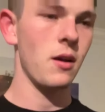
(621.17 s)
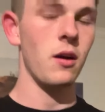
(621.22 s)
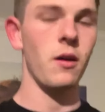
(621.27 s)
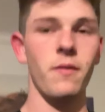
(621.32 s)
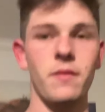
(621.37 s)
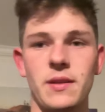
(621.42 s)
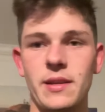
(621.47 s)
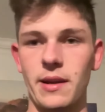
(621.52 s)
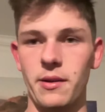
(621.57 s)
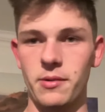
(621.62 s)

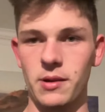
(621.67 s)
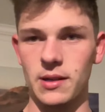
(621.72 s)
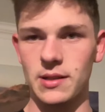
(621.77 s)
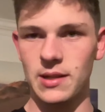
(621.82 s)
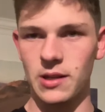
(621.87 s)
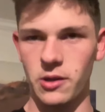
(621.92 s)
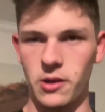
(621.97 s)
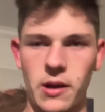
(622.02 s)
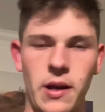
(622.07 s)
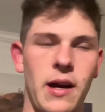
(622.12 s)
Obviously, I want to
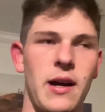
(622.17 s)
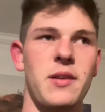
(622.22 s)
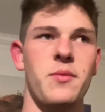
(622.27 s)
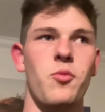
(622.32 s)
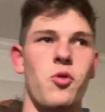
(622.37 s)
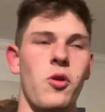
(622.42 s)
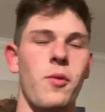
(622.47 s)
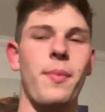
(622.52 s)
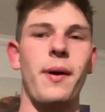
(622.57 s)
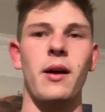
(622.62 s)
tell you guys
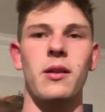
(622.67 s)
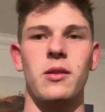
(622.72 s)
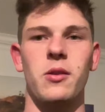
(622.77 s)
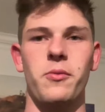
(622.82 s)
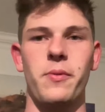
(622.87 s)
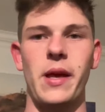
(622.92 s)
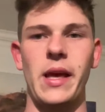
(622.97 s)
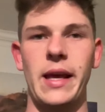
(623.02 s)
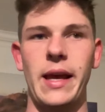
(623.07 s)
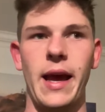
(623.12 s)
more about the
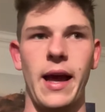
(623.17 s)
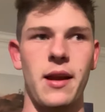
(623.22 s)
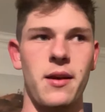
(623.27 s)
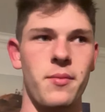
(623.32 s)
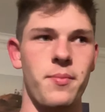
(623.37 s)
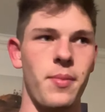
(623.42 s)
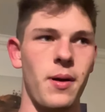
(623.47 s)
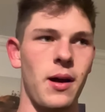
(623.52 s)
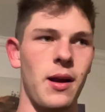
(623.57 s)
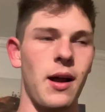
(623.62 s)

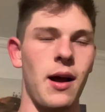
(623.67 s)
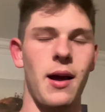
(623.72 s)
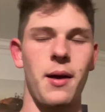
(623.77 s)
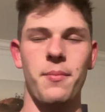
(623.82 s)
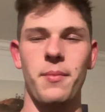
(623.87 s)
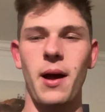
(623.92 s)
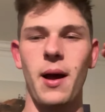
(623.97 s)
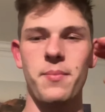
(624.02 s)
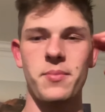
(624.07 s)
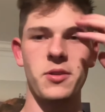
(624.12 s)
weekend, but
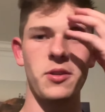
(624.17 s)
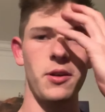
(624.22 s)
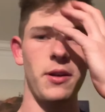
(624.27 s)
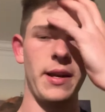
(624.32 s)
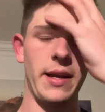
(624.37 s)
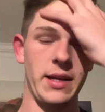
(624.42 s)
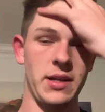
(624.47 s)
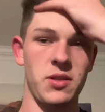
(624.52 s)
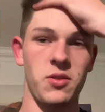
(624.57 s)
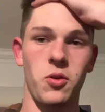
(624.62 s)
I'm
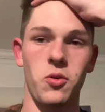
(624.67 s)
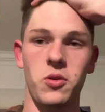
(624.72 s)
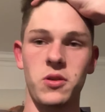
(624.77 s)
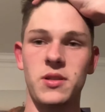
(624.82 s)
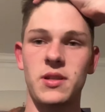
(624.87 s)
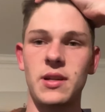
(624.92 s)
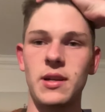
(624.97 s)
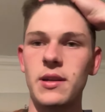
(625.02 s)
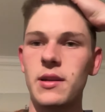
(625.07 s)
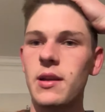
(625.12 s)
absolutely
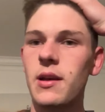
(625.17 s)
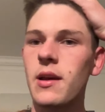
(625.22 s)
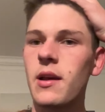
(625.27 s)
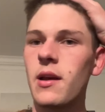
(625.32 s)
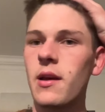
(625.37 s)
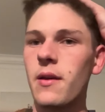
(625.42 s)
exhausted.